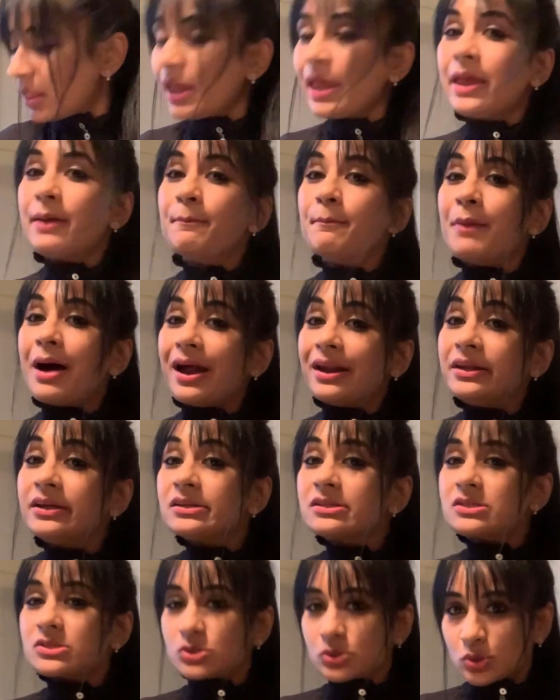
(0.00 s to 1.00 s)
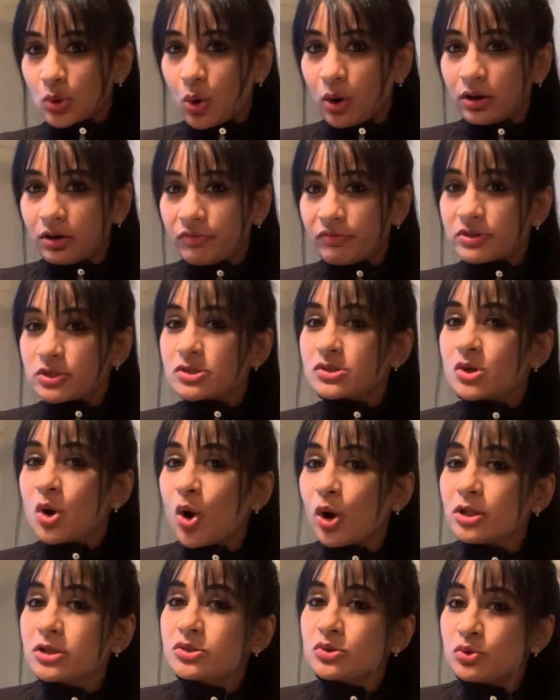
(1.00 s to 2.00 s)
Himalayan salt, which is
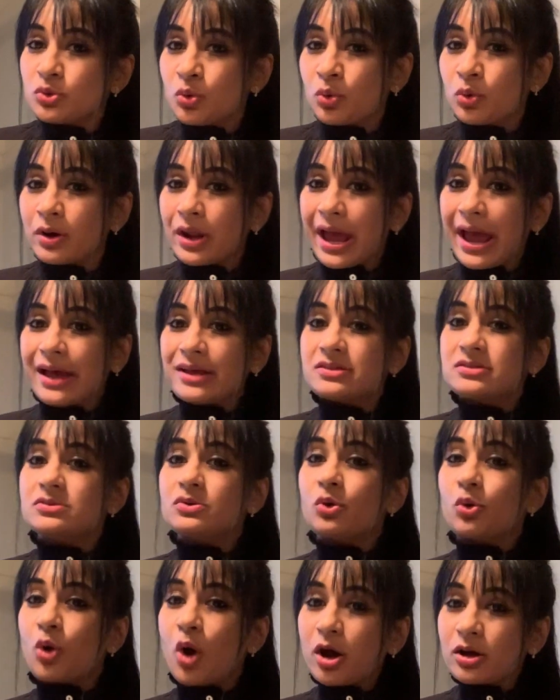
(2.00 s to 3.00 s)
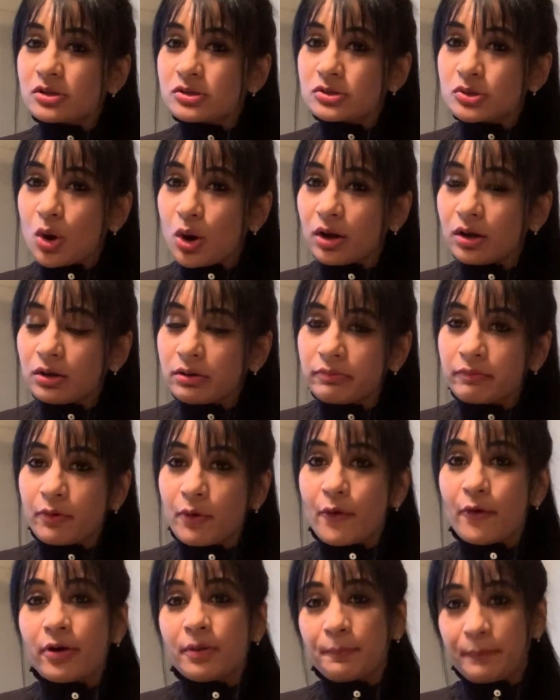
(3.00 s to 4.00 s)
also known as rock salt
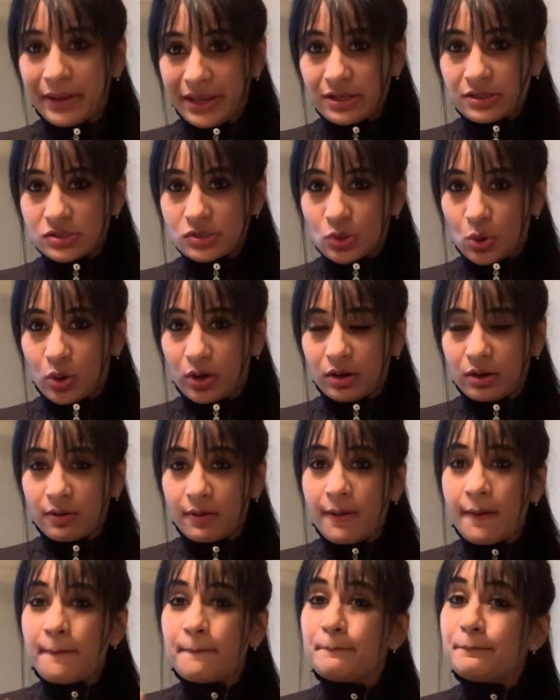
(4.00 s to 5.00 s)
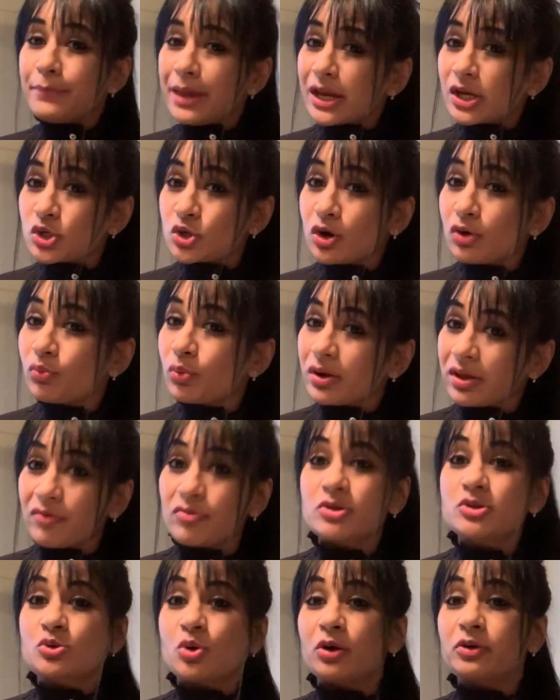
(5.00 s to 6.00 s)
or pink salt. Make sure whatever
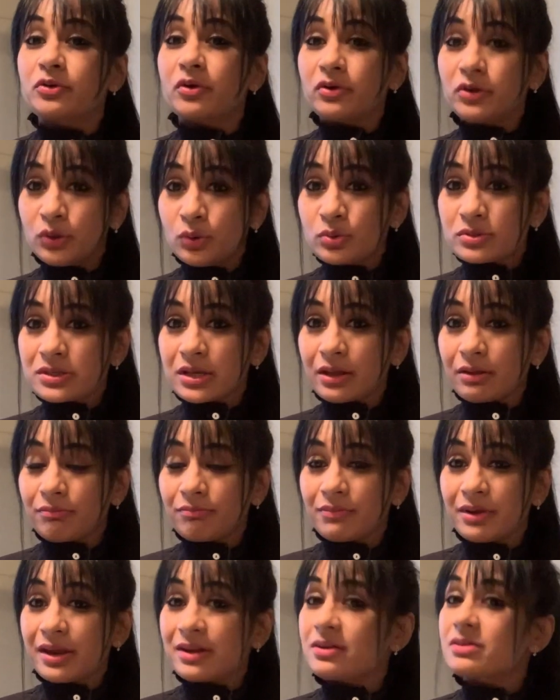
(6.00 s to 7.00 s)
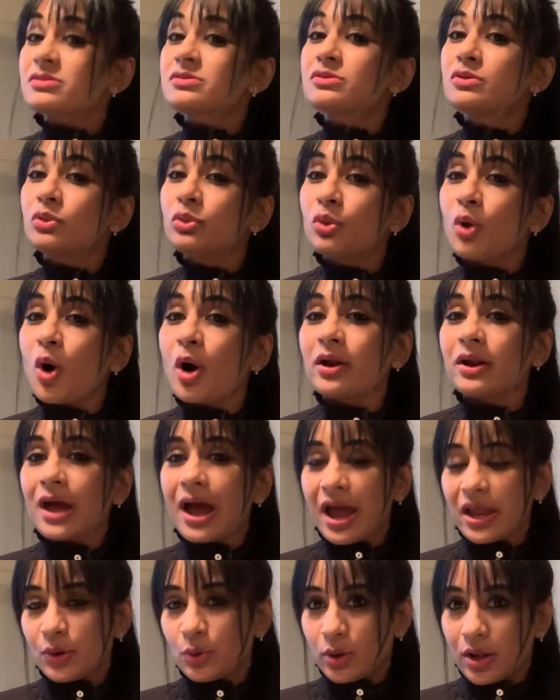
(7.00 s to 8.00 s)
salt you're using, it is
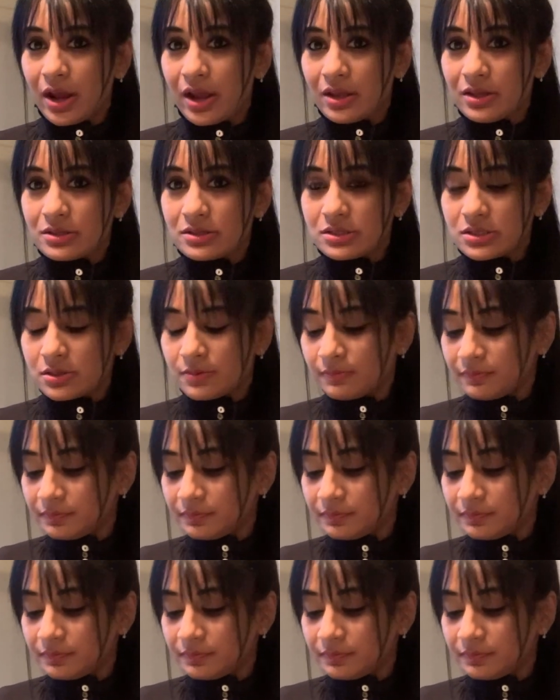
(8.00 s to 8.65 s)
non-iodized.